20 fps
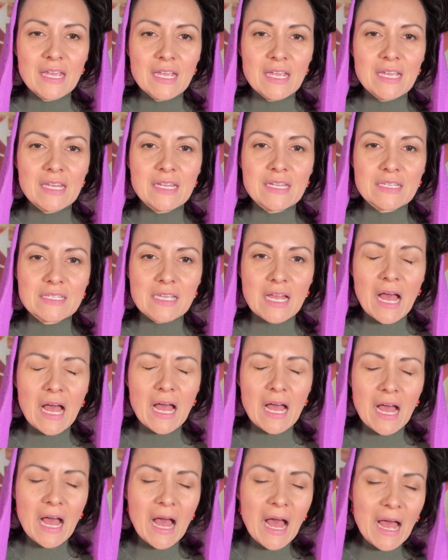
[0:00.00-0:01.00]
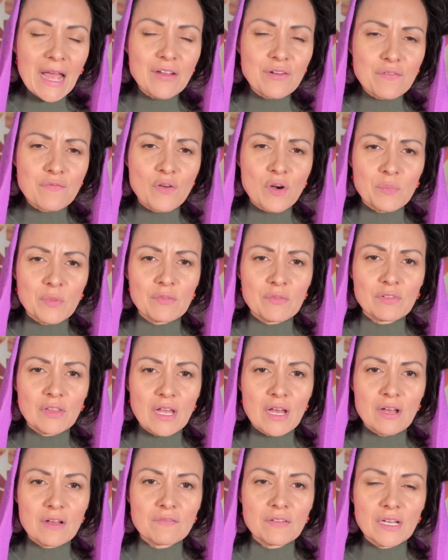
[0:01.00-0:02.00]
It is a higher form of
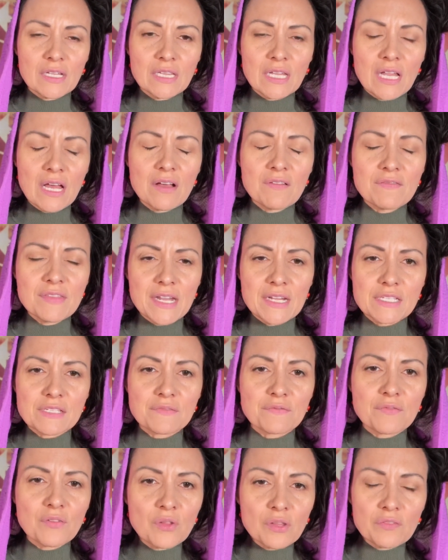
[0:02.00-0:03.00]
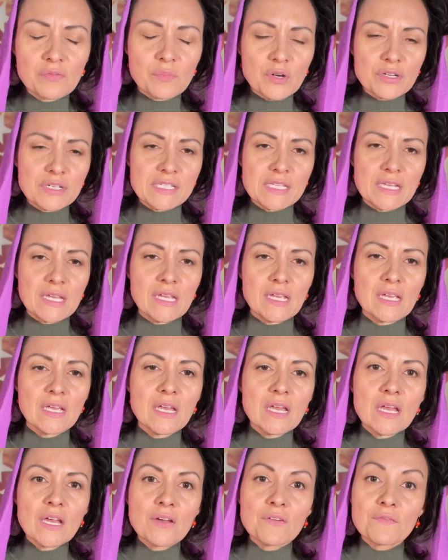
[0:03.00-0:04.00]
love, a love that is full of mercy,
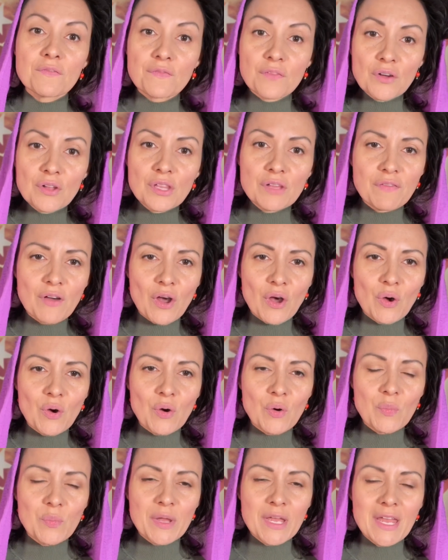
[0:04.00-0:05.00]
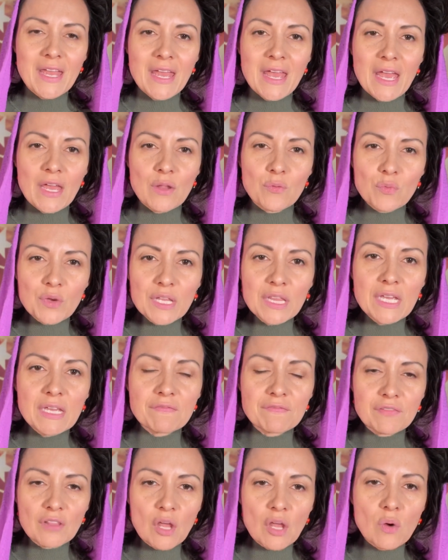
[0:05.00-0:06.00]
full of hope, and really
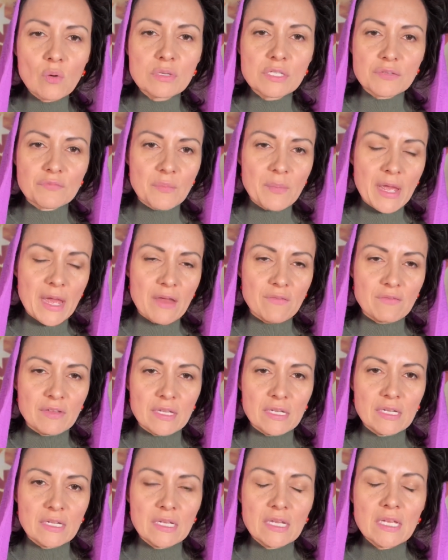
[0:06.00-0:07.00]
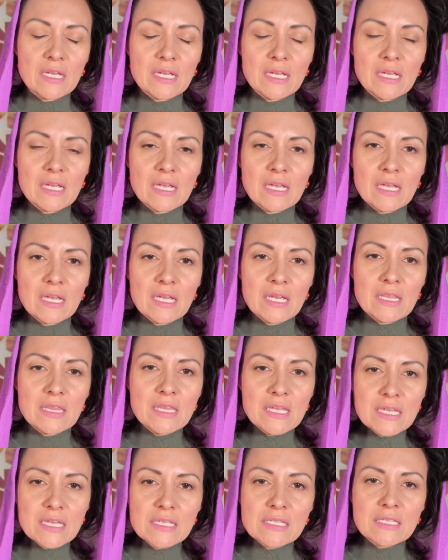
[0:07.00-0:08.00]
flows from heaven.
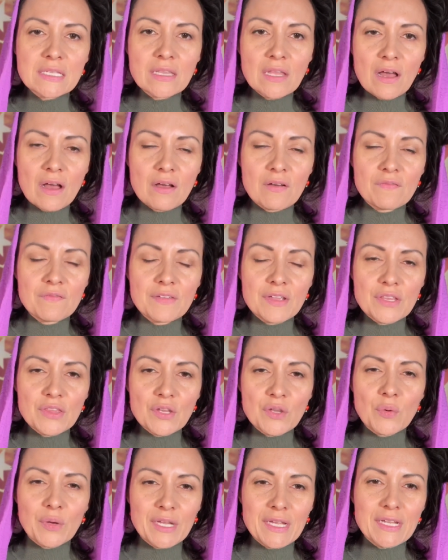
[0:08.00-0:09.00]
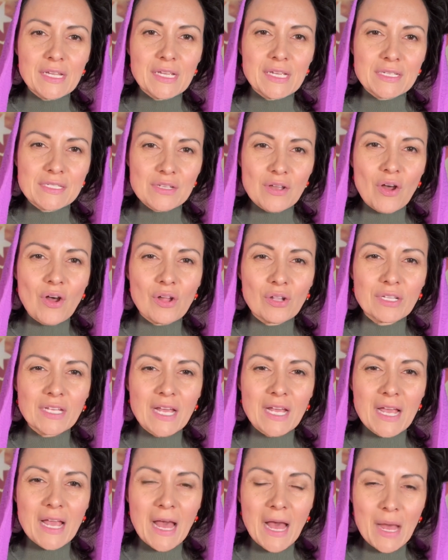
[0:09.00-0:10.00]
This love in the Greek is called
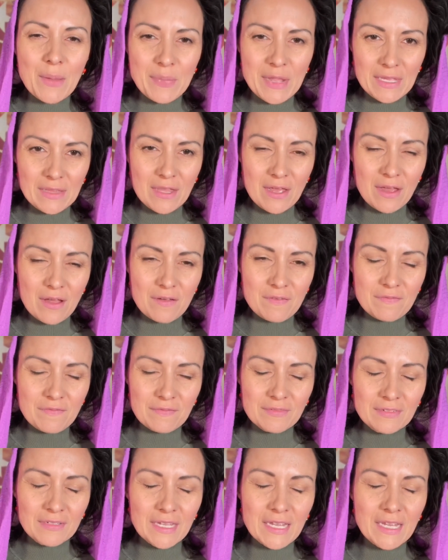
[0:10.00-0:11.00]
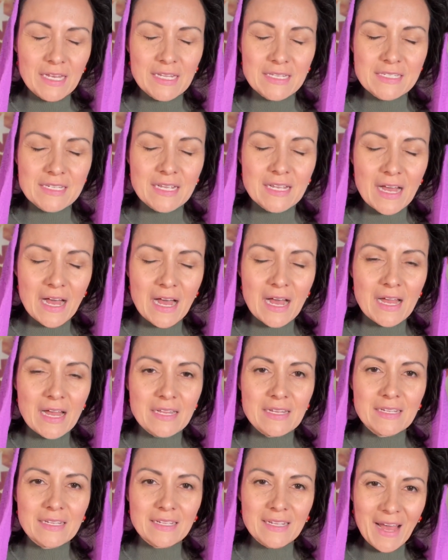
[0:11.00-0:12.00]
agape love, and it's a
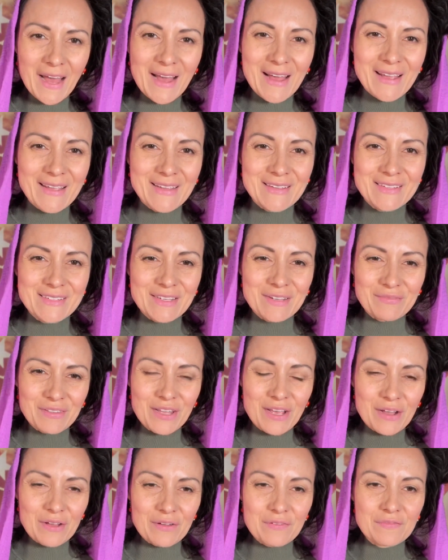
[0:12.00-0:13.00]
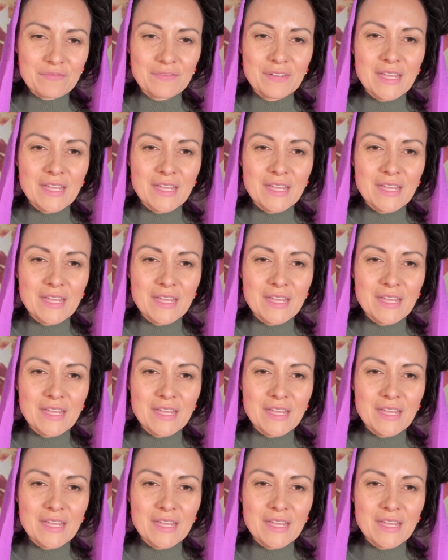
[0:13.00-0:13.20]
God kind of love.